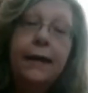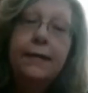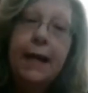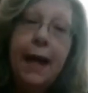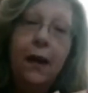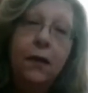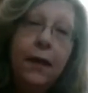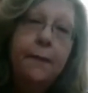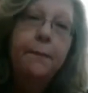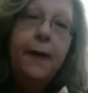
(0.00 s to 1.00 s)
towel,
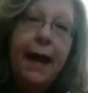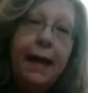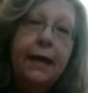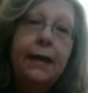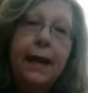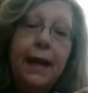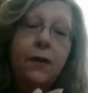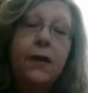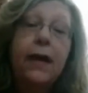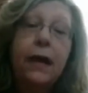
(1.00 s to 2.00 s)
and pat it
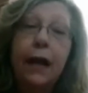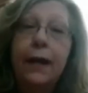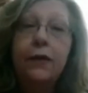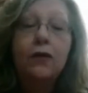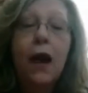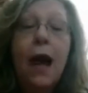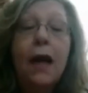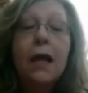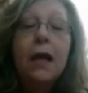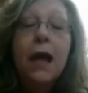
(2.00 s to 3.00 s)
down and let it dry.
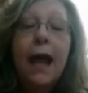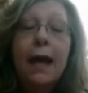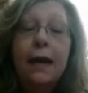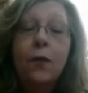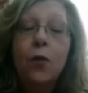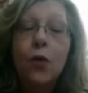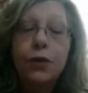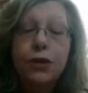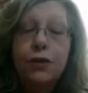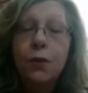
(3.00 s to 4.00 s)
And it
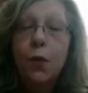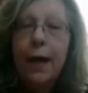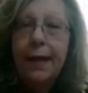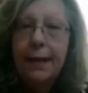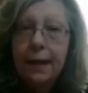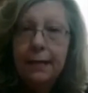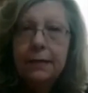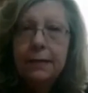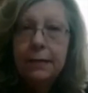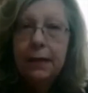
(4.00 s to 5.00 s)
washes away that
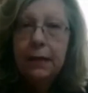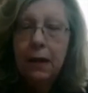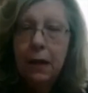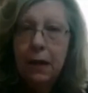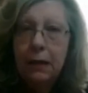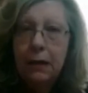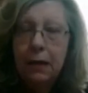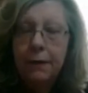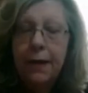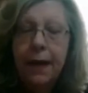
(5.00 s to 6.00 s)
C-Lon,
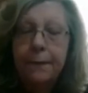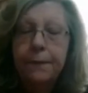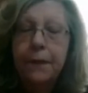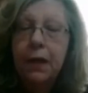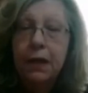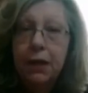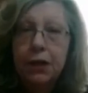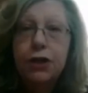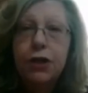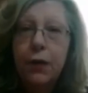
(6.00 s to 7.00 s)
or that
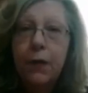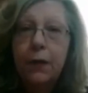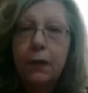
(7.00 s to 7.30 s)
conditioner.